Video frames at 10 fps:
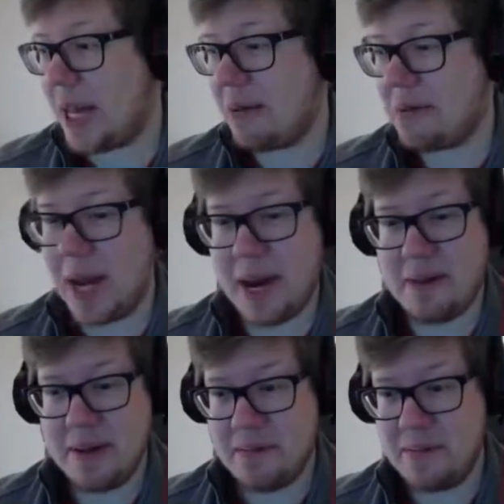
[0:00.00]
down
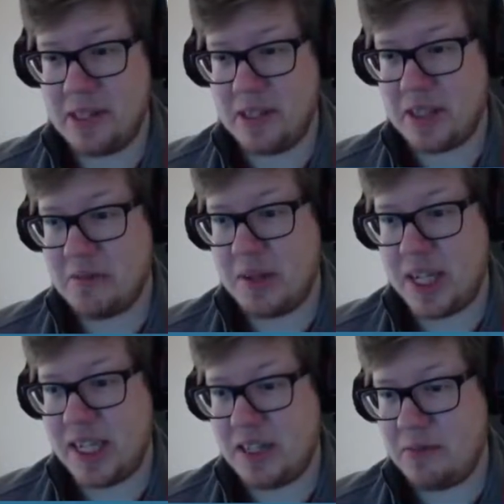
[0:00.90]
there.
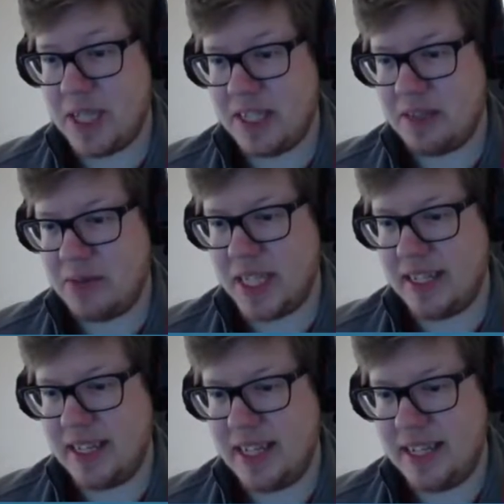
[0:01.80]
Swiggity, swiggity, swiggity.